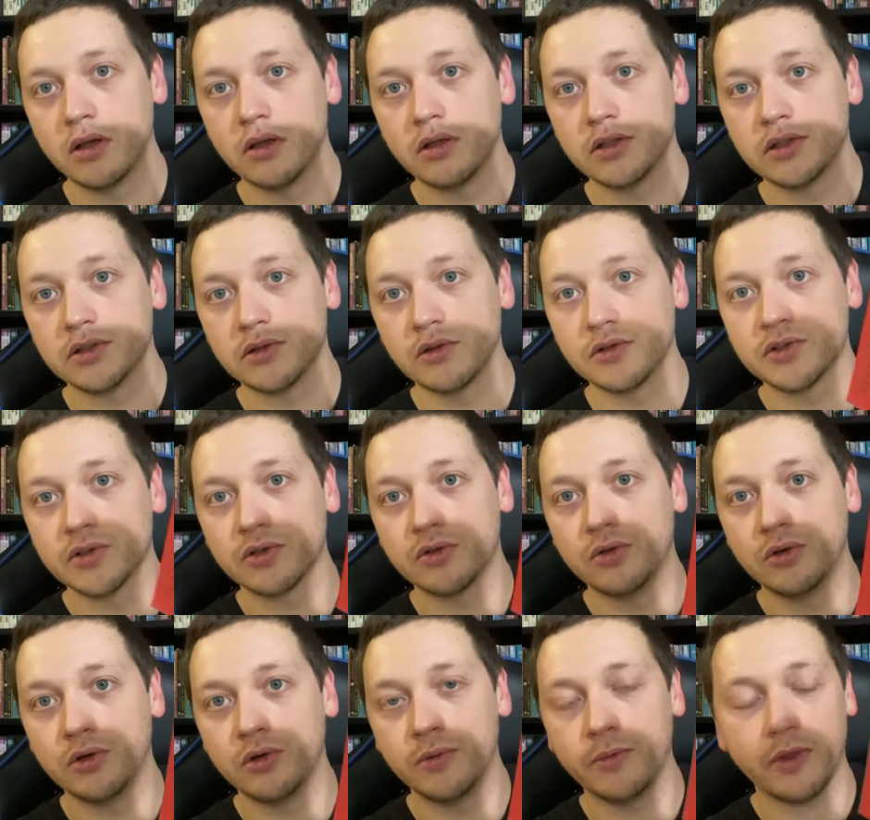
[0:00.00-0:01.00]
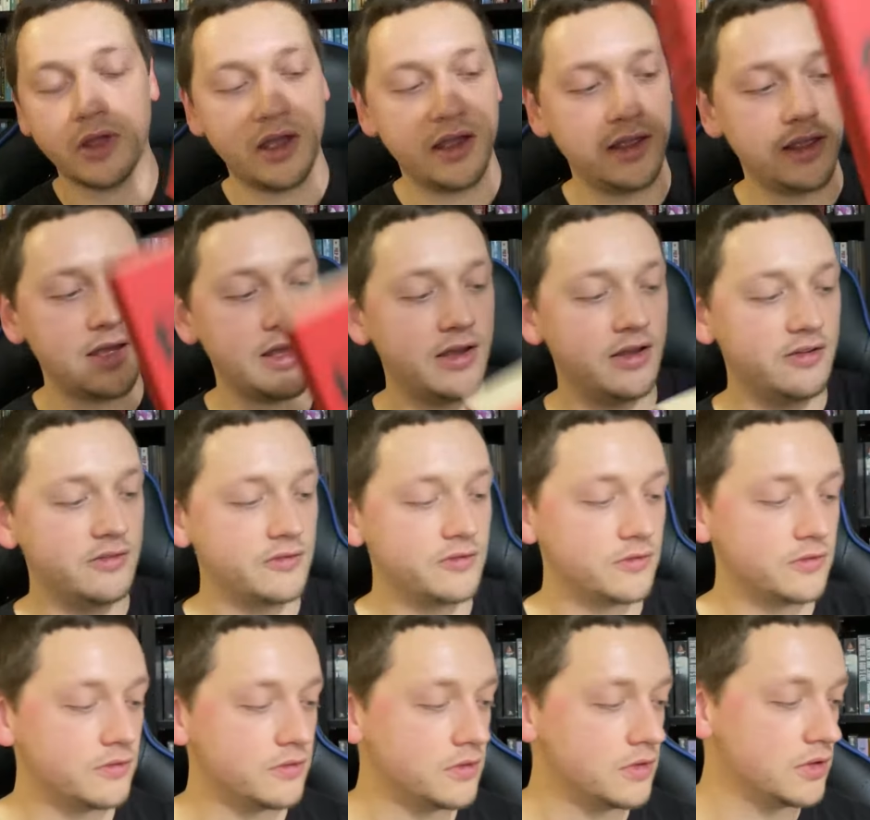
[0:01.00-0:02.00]
So those are cool. I have
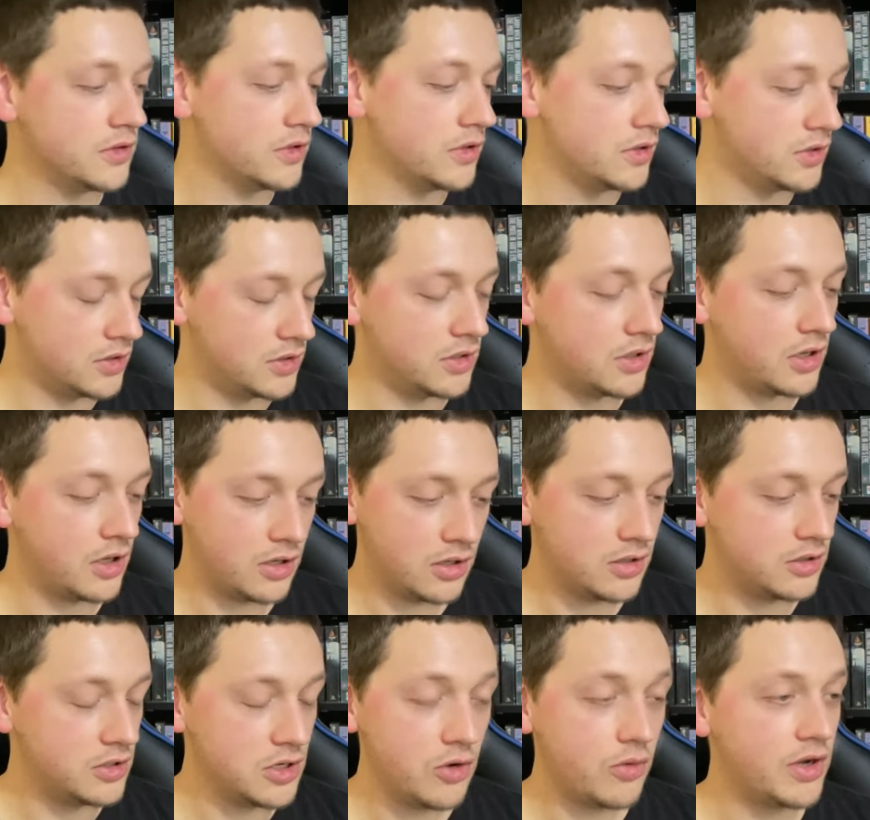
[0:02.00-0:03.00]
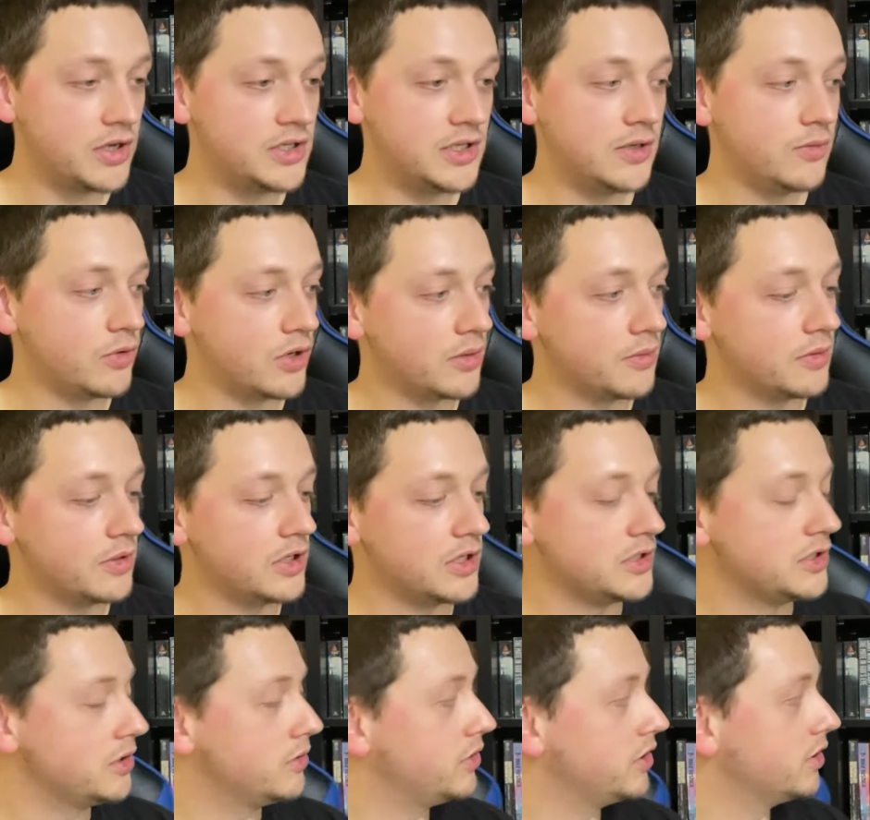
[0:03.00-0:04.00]
no idea what I'm going to
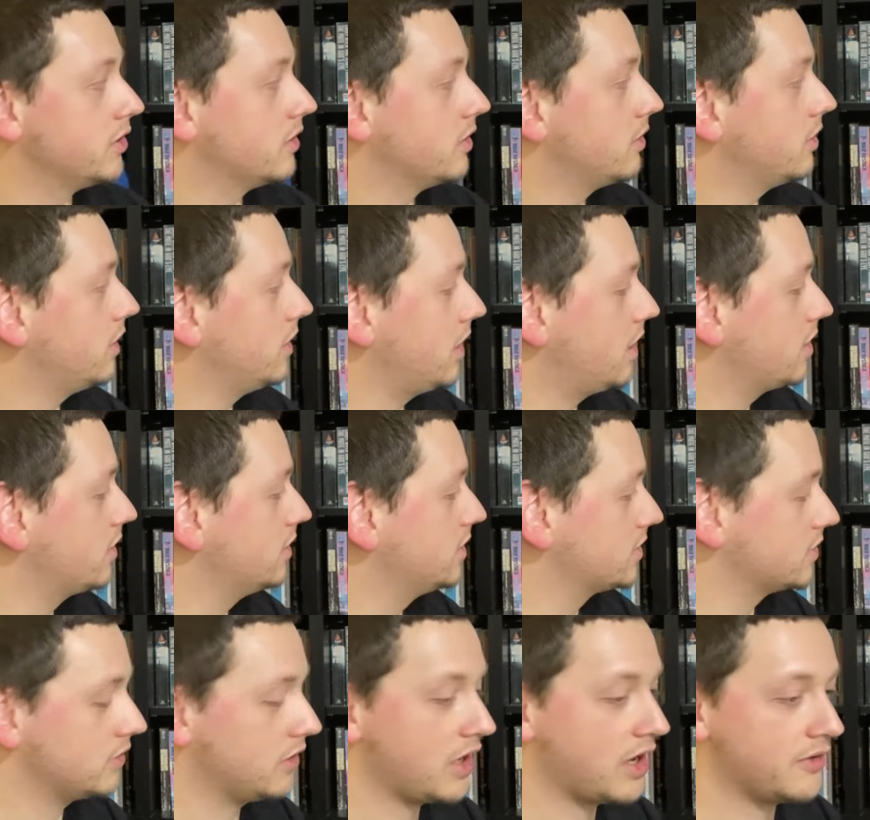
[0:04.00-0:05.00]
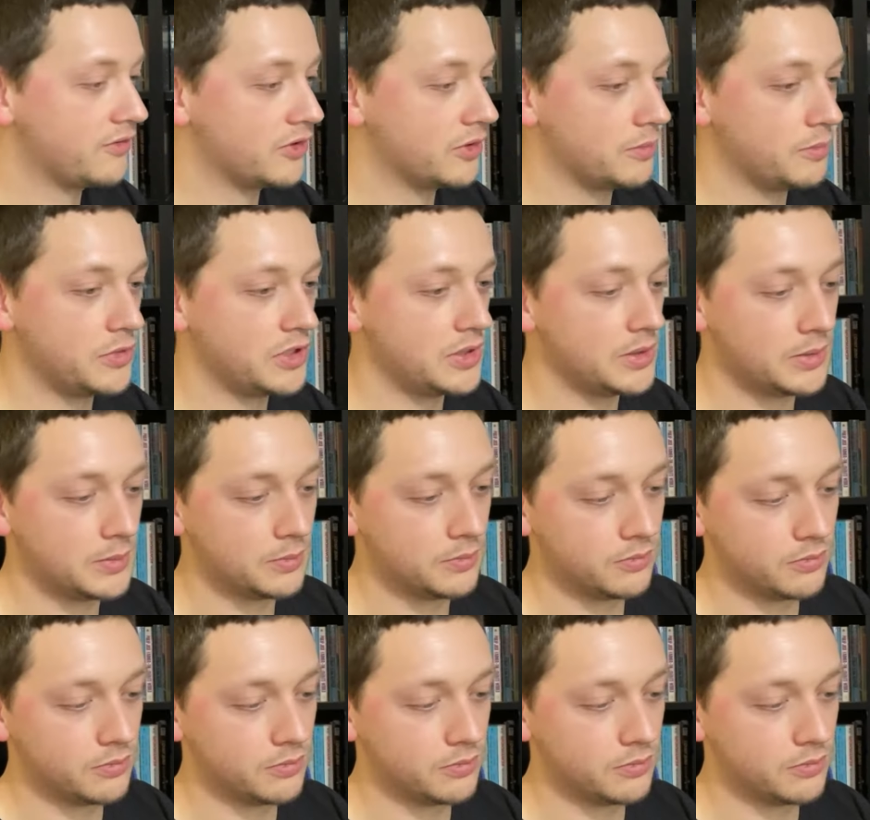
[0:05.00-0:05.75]
do here. A lot of this will have to be